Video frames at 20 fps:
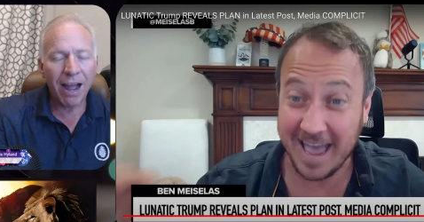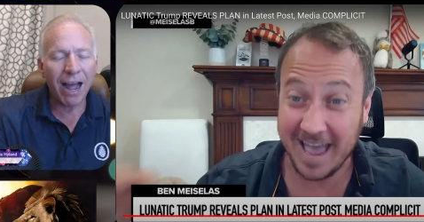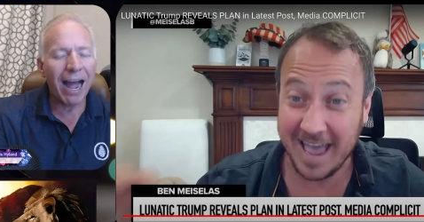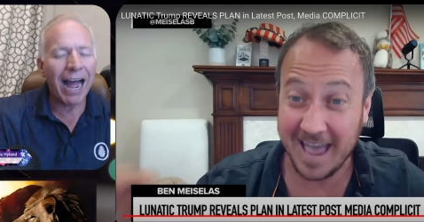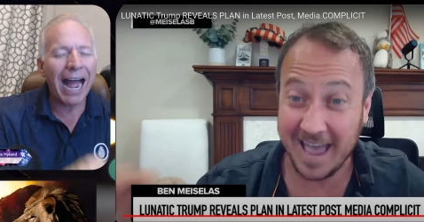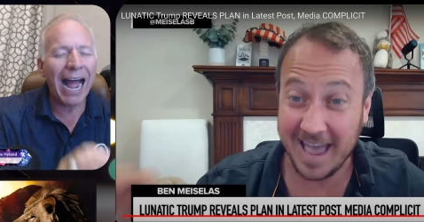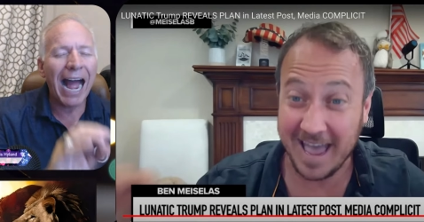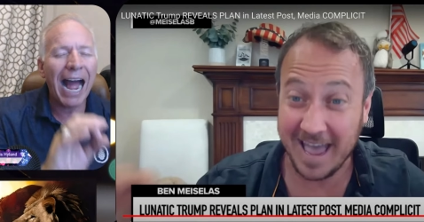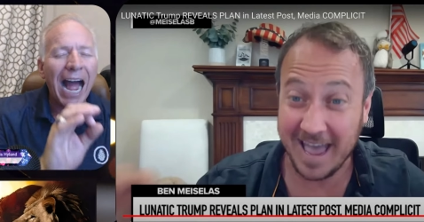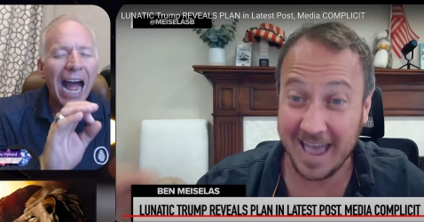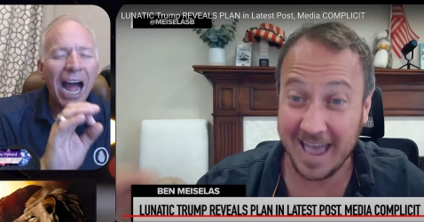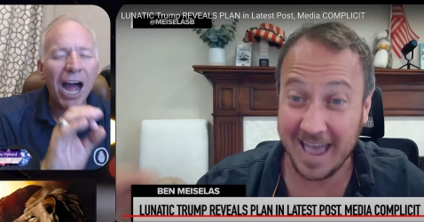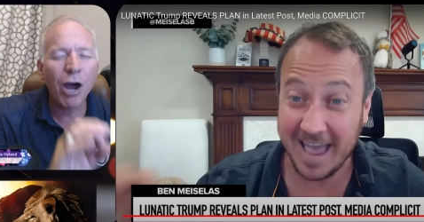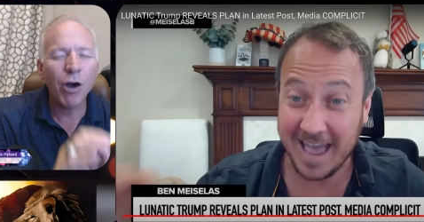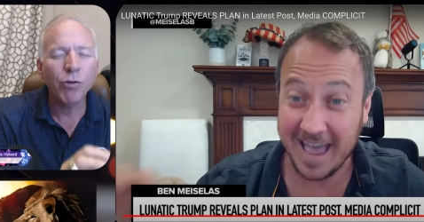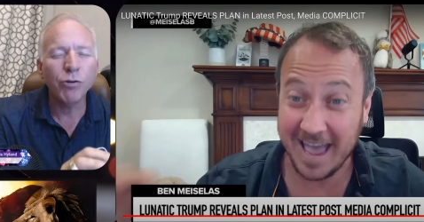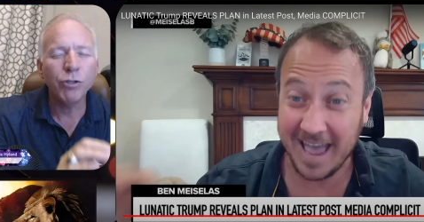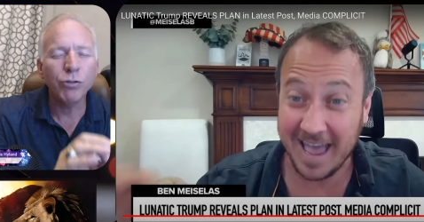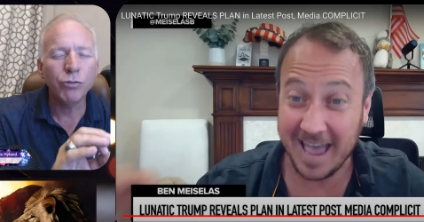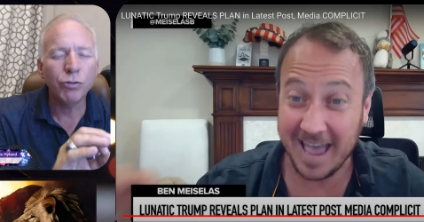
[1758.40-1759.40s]

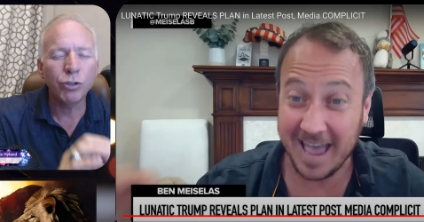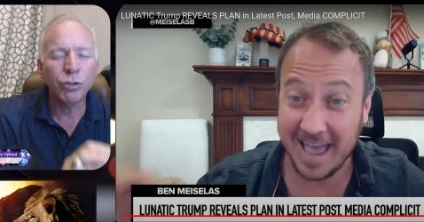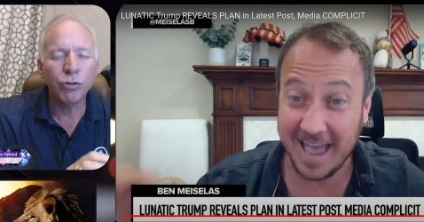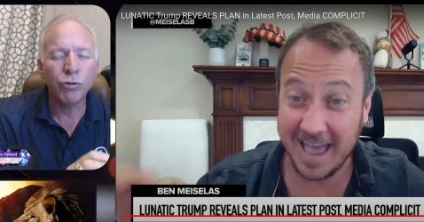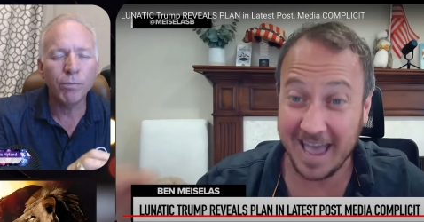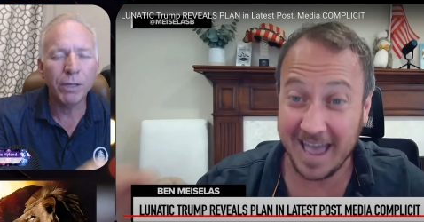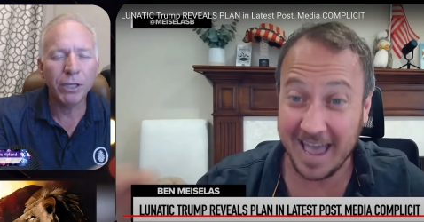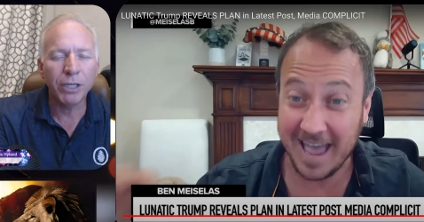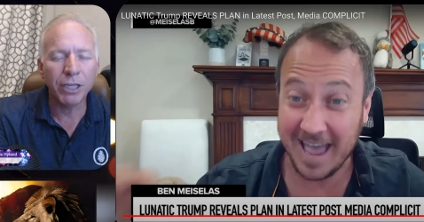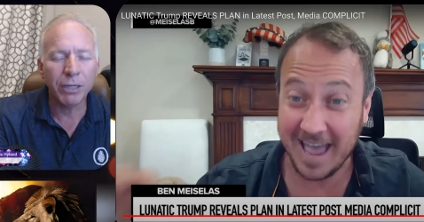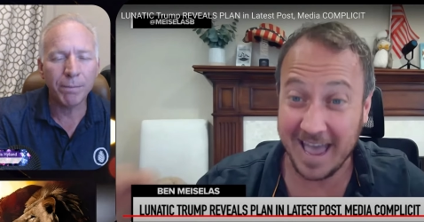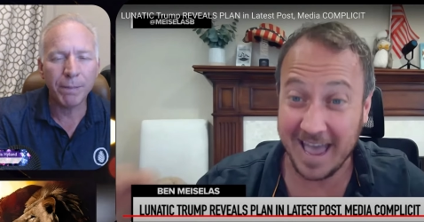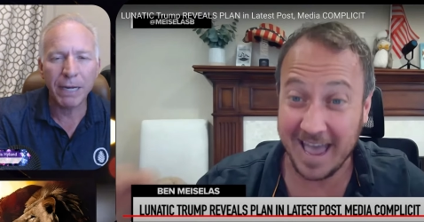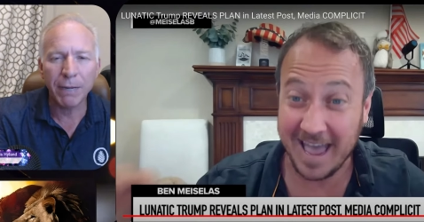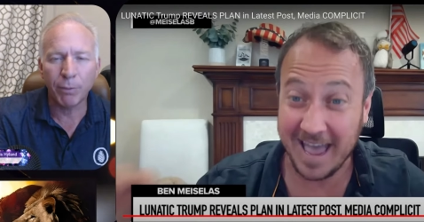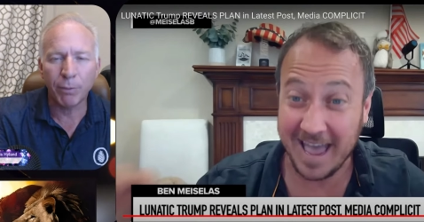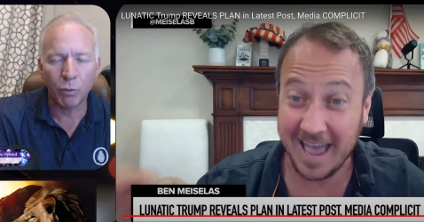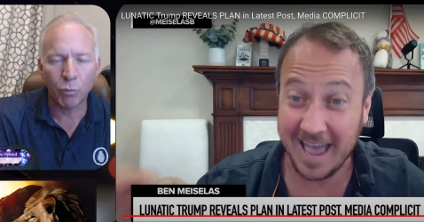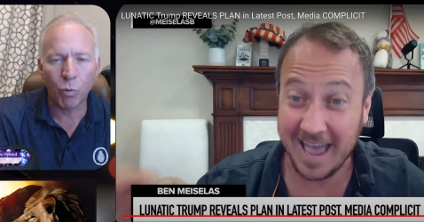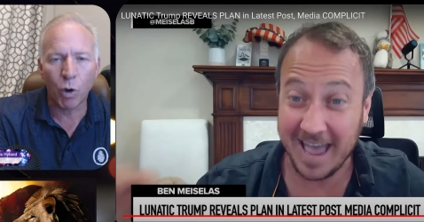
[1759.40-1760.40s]
Speaker 1: How do 2 million
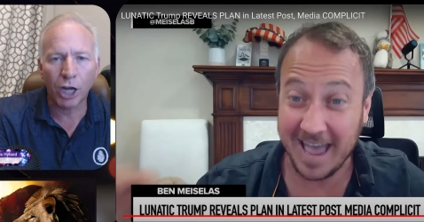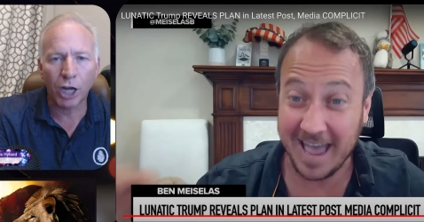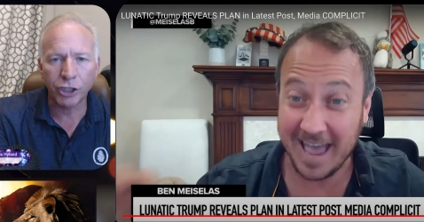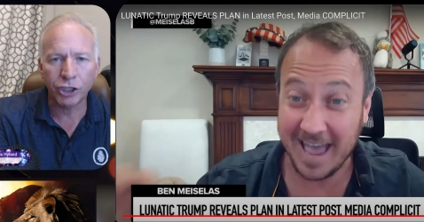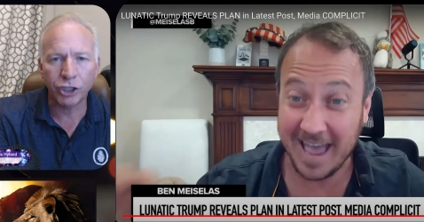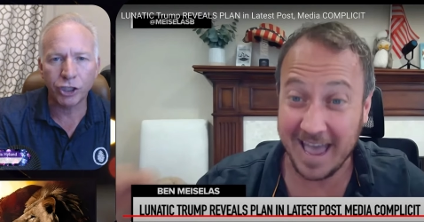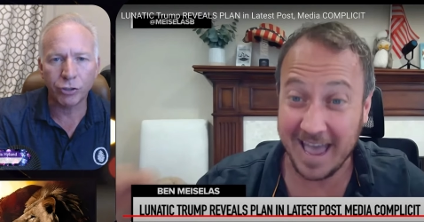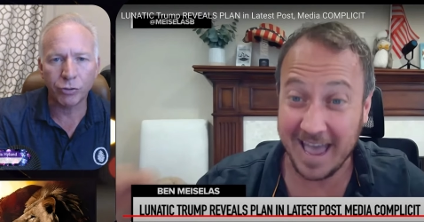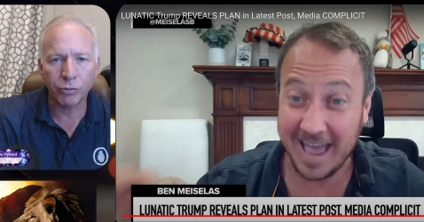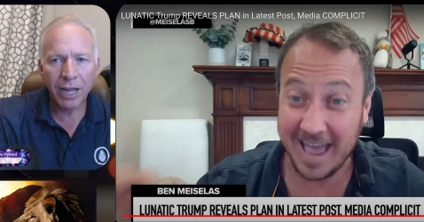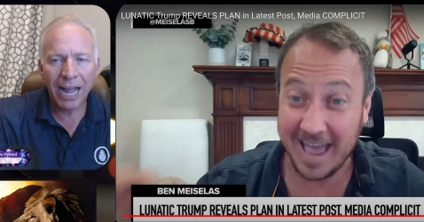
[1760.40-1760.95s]
people watch you?